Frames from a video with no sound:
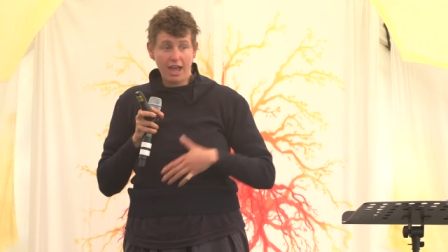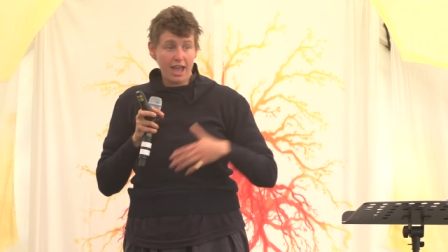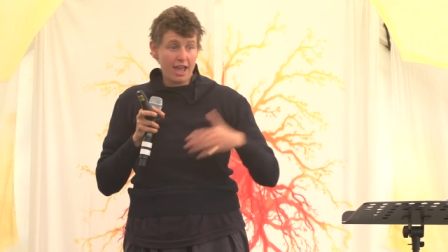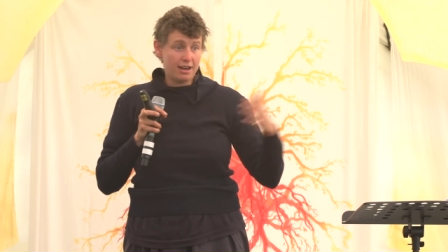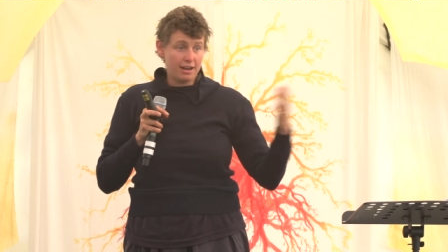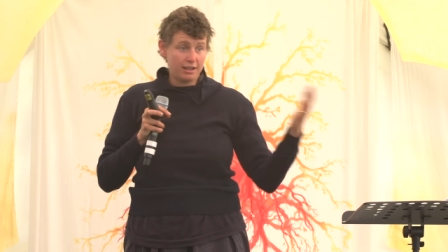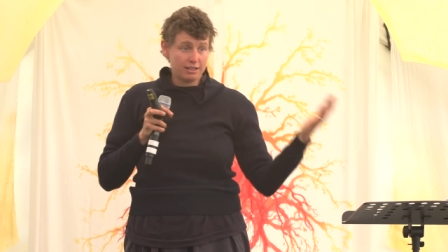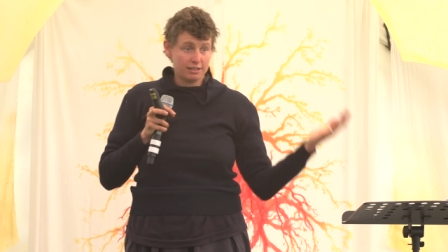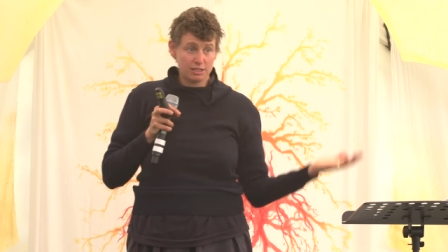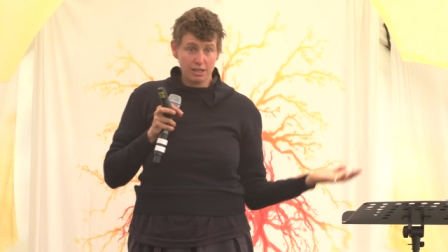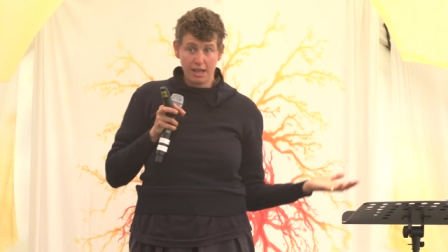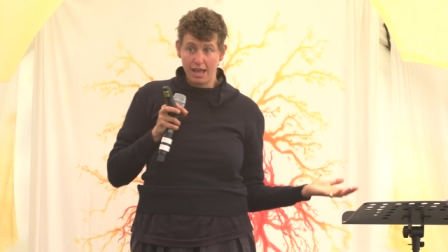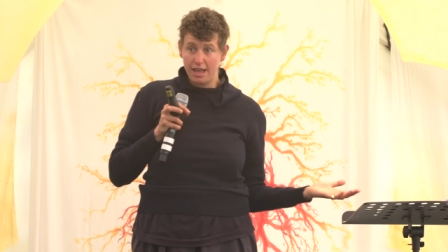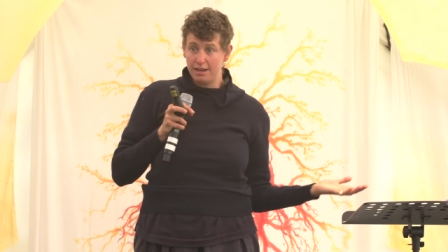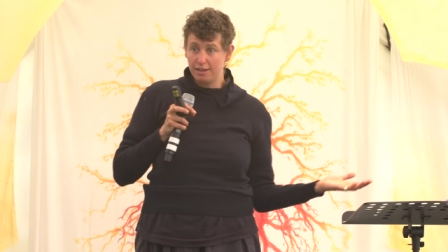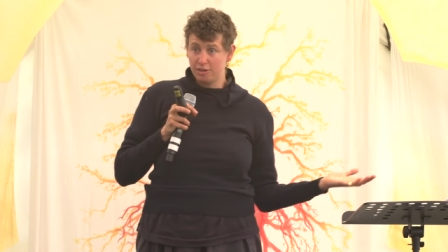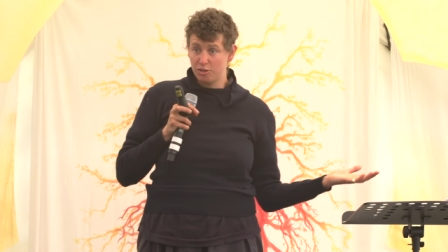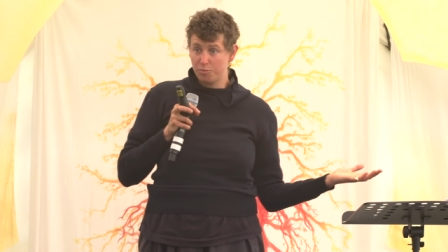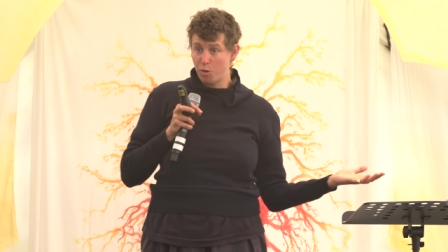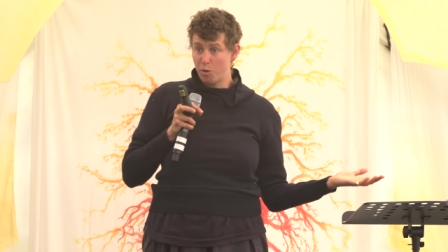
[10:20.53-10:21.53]
and, ex
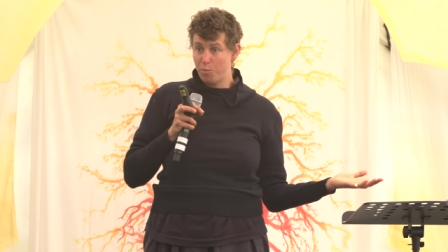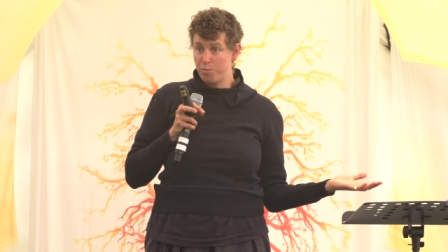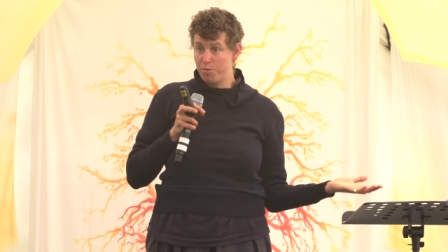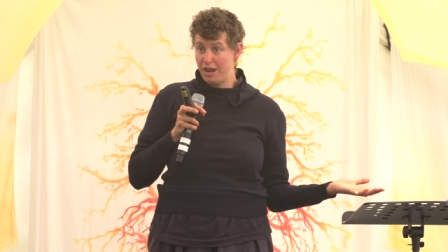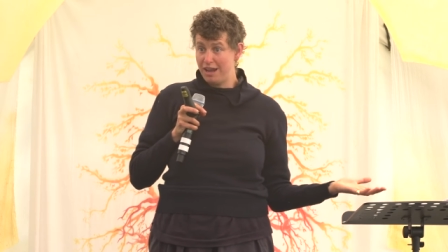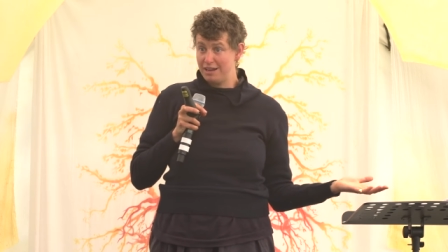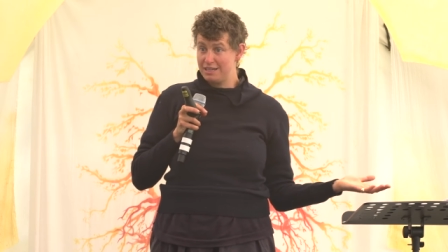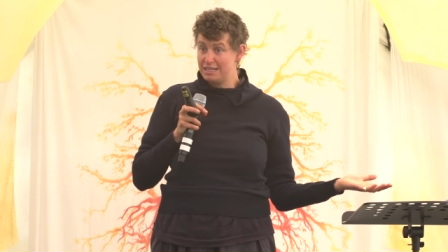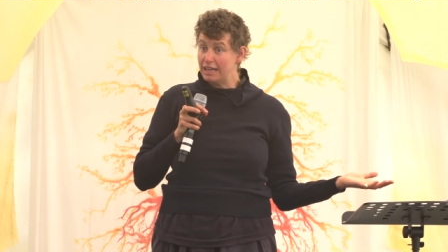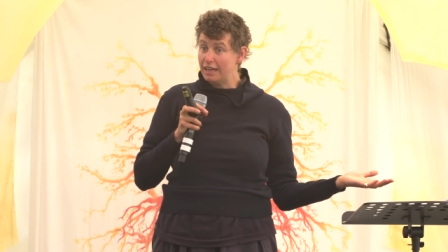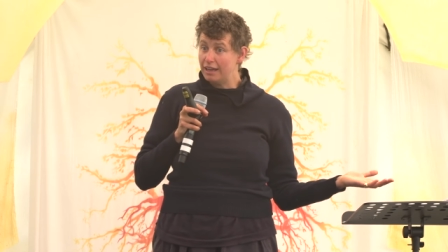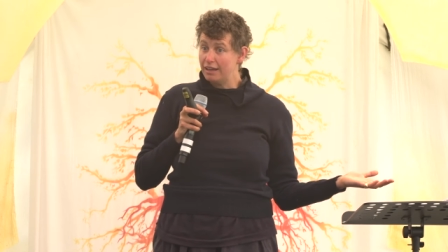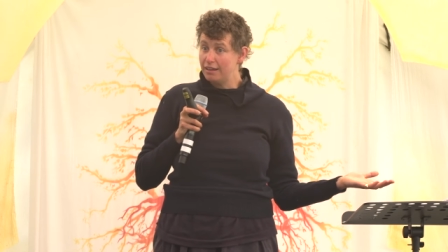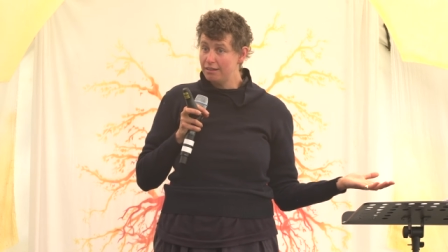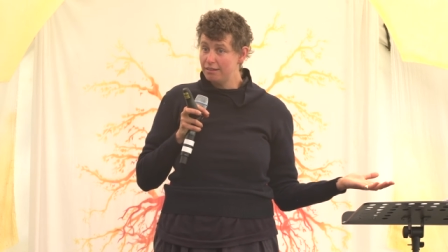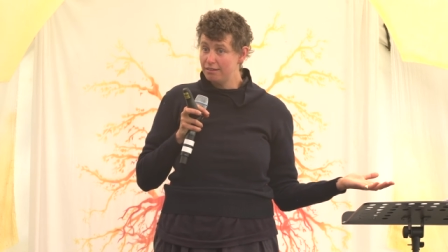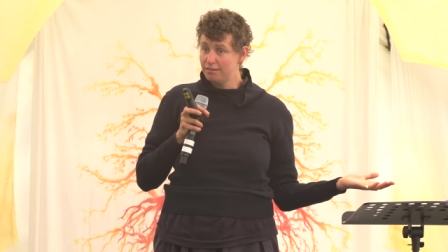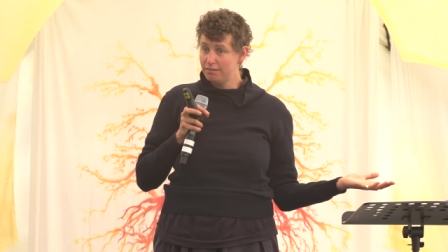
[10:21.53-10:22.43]
and expropriatee.